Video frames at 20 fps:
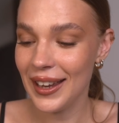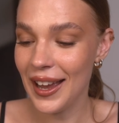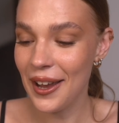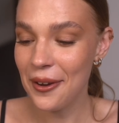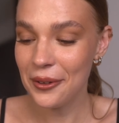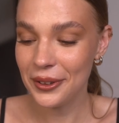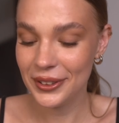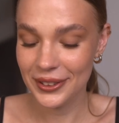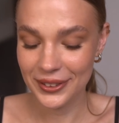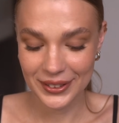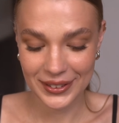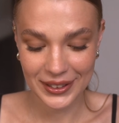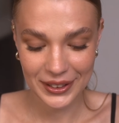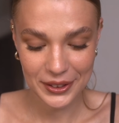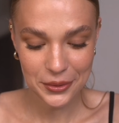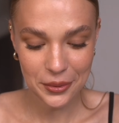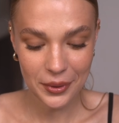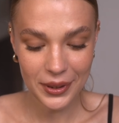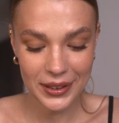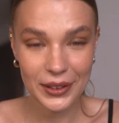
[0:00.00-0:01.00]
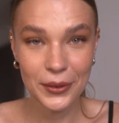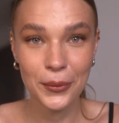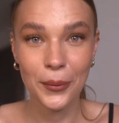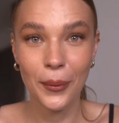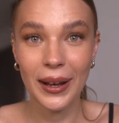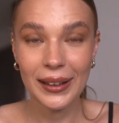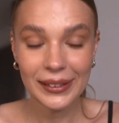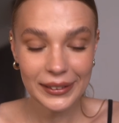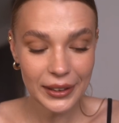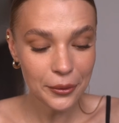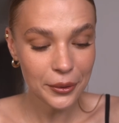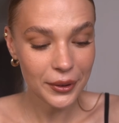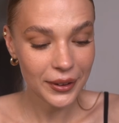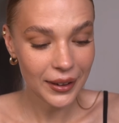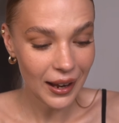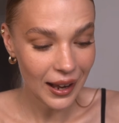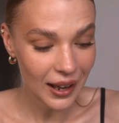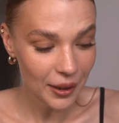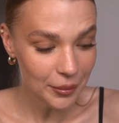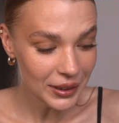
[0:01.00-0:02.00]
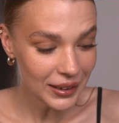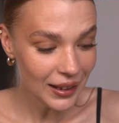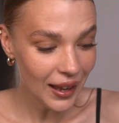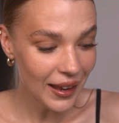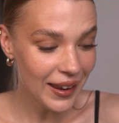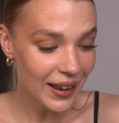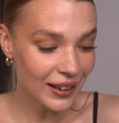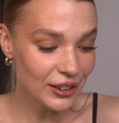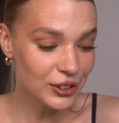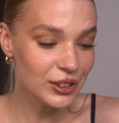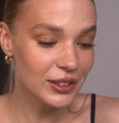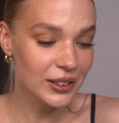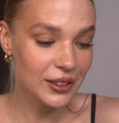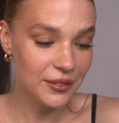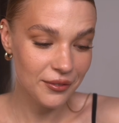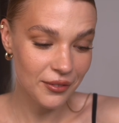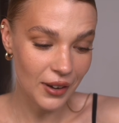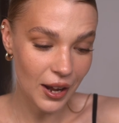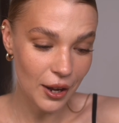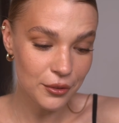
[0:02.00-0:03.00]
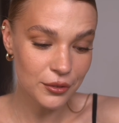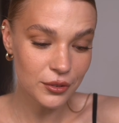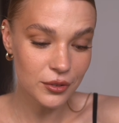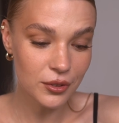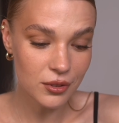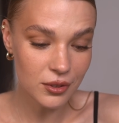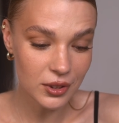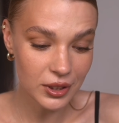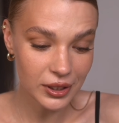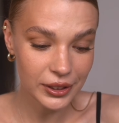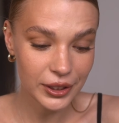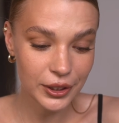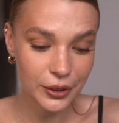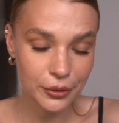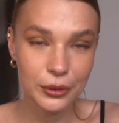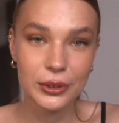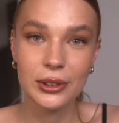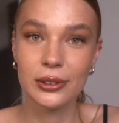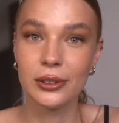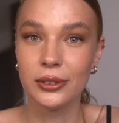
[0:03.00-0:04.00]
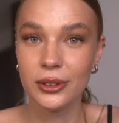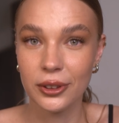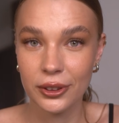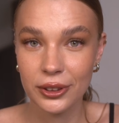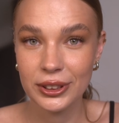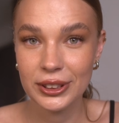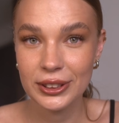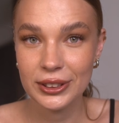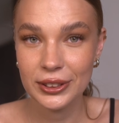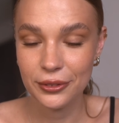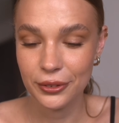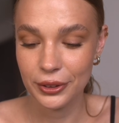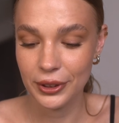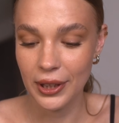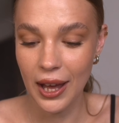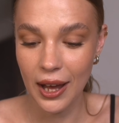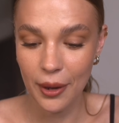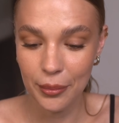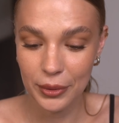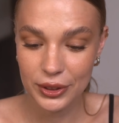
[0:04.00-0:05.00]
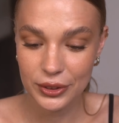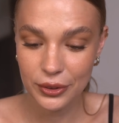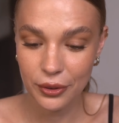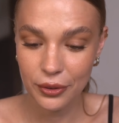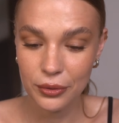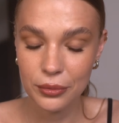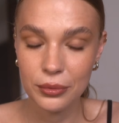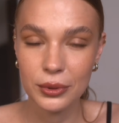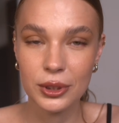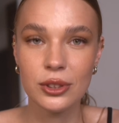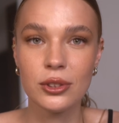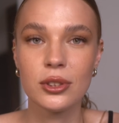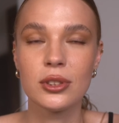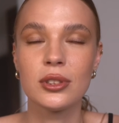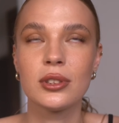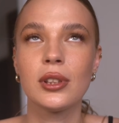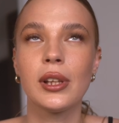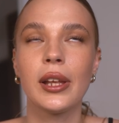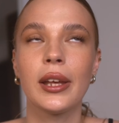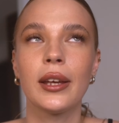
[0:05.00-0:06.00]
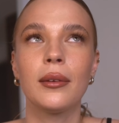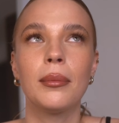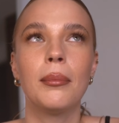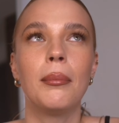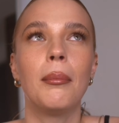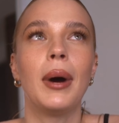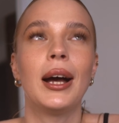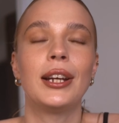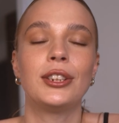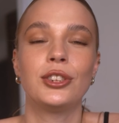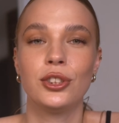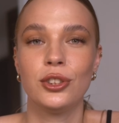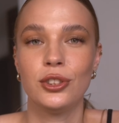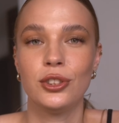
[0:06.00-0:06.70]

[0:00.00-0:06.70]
I ordered this one, and while they were coming, I actually found really good alternative on Amazon, which is like much